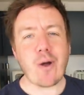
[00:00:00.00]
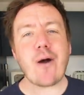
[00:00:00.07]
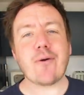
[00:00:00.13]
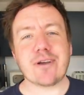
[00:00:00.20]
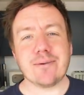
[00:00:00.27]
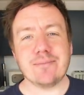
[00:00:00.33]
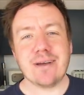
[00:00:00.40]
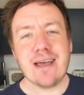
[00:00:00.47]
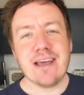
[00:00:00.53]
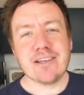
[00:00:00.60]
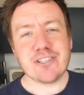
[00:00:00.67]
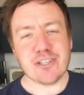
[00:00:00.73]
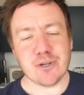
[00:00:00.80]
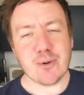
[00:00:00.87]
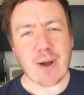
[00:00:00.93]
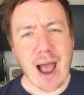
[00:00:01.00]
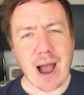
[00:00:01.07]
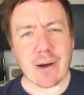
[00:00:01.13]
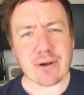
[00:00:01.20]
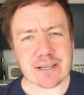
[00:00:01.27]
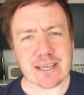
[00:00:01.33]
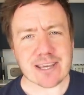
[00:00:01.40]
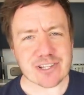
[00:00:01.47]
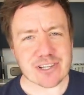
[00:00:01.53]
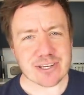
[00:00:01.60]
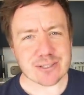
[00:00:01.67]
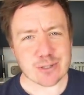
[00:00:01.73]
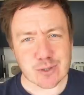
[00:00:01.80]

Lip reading: Welcome to our kitchen.